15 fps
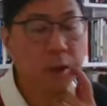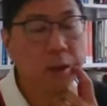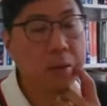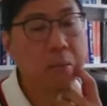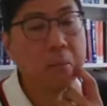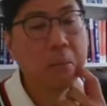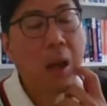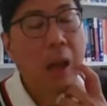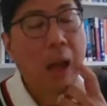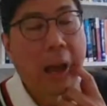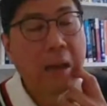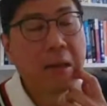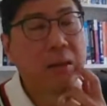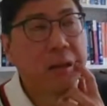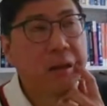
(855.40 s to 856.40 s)
Yeah,
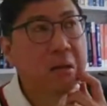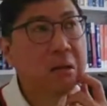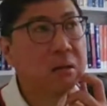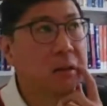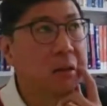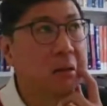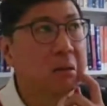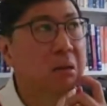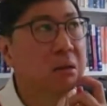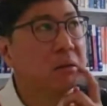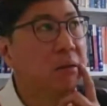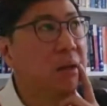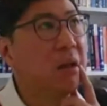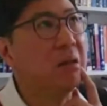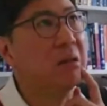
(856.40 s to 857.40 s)
I think
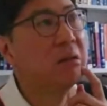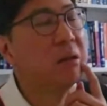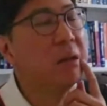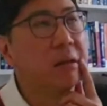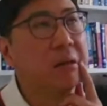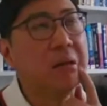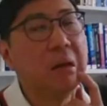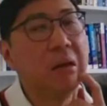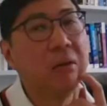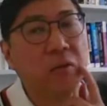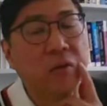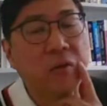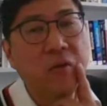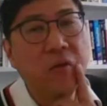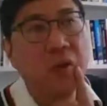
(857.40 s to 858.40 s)

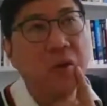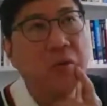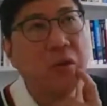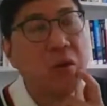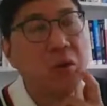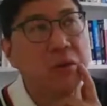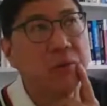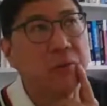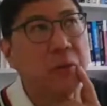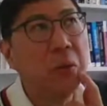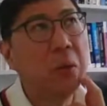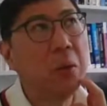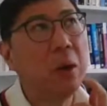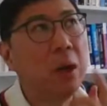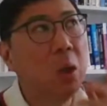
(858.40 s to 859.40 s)
for those of
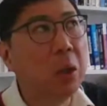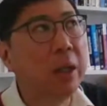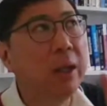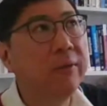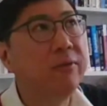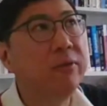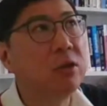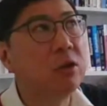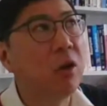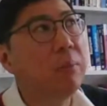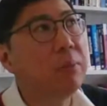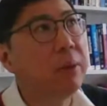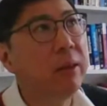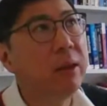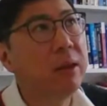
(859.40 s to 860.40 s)
you who are looking for
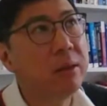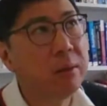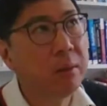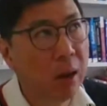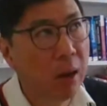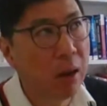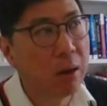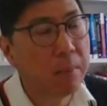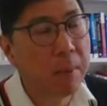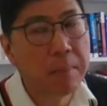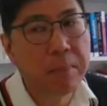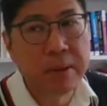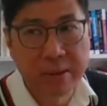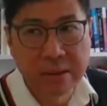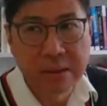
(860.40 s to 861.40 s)
jobs, I think it's a lot
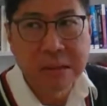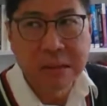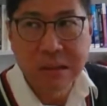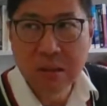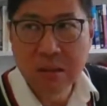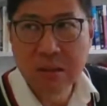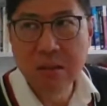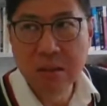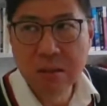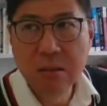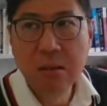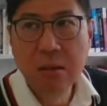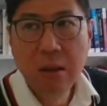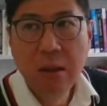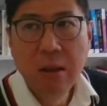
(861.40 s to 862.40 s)
about persistence.
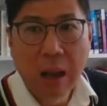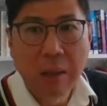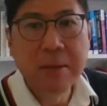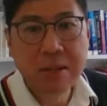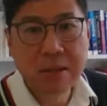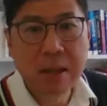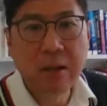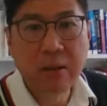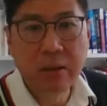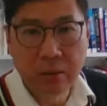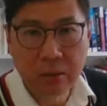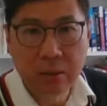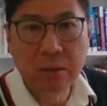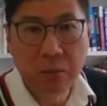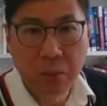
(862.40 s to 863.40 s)
I must say
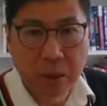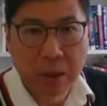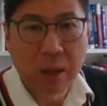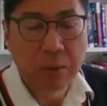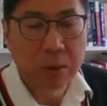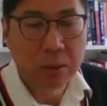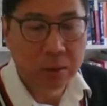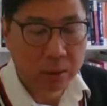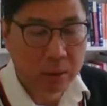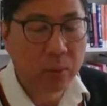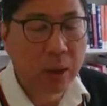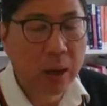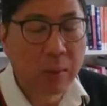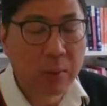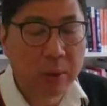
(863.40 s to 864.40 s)
that with
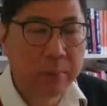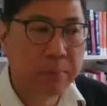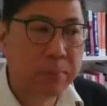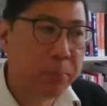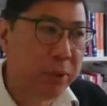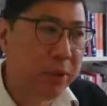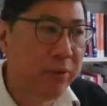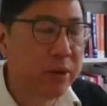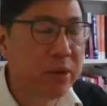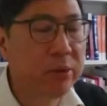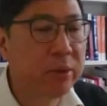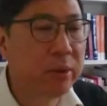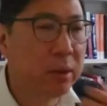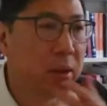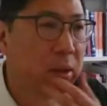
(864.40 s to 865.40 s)
our
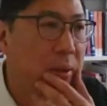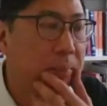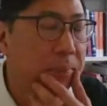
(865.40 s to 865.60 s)
previous